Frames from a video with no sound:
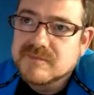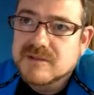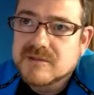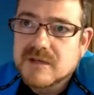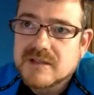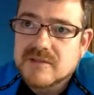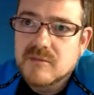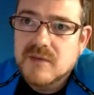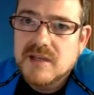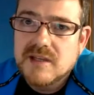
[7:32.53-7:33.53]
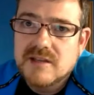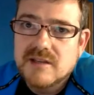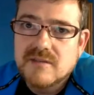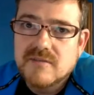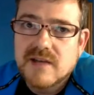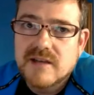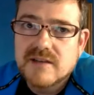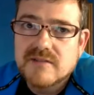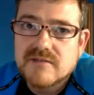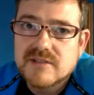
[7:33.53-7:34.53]
what we need in
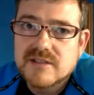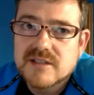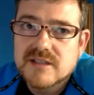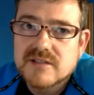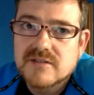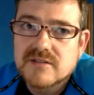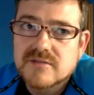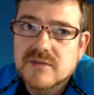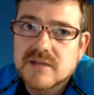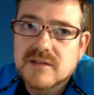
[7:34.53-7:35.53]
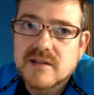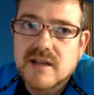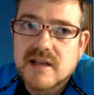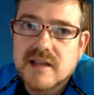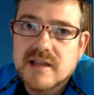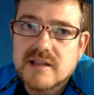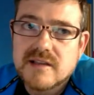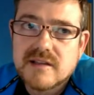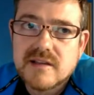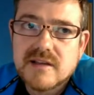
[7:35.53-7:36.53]
Vaadin, for instance, or what I need,
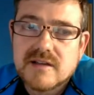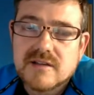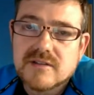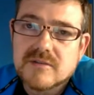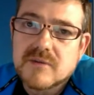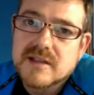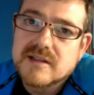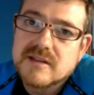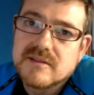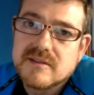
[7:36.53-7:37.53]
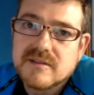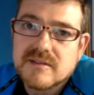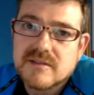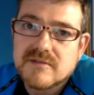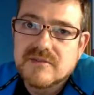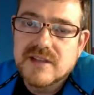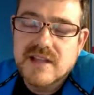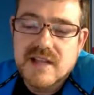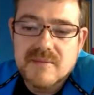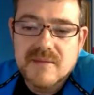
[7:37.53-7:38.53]
or what free
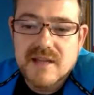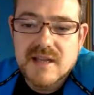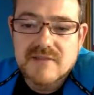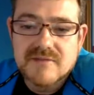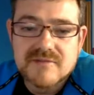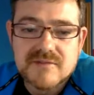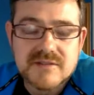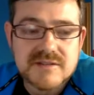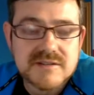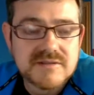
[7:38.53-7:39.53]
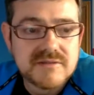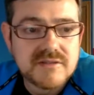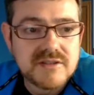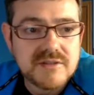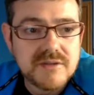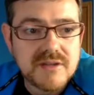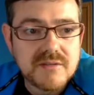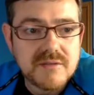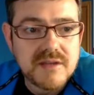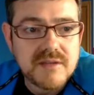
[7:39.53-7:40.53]
time I have for contributing
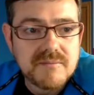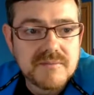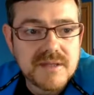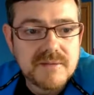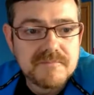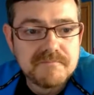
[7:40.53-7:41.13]
with them. Yeah.